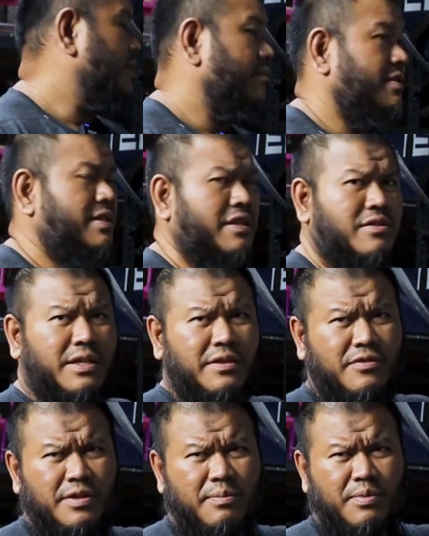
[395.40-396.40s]
beam is actually
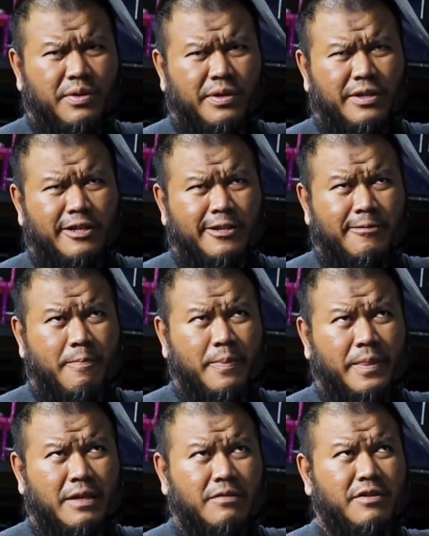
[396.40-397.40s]
3.8,
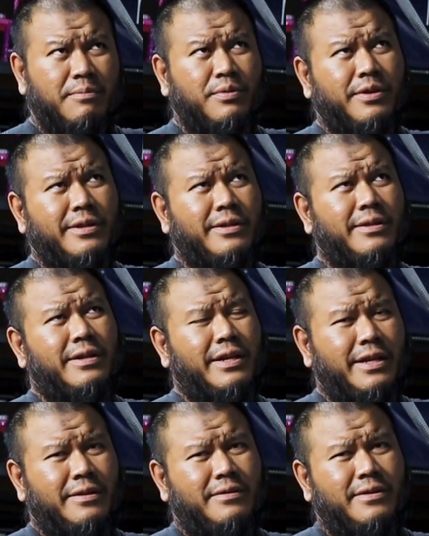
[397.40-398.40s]

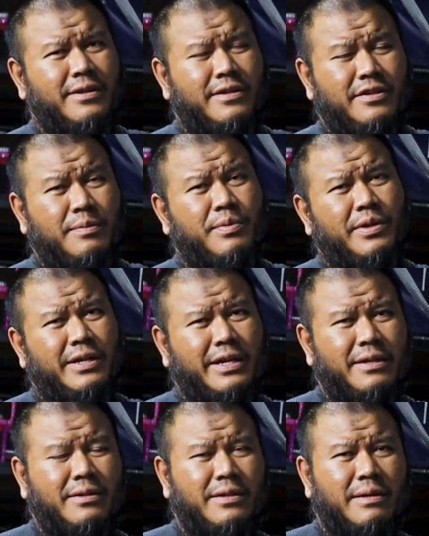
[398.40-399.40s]

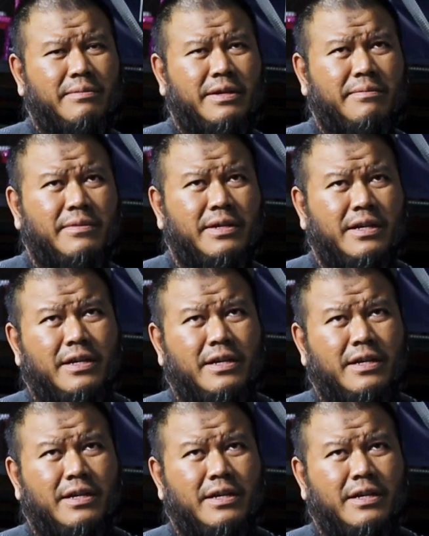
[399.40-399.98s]
3.9 mm.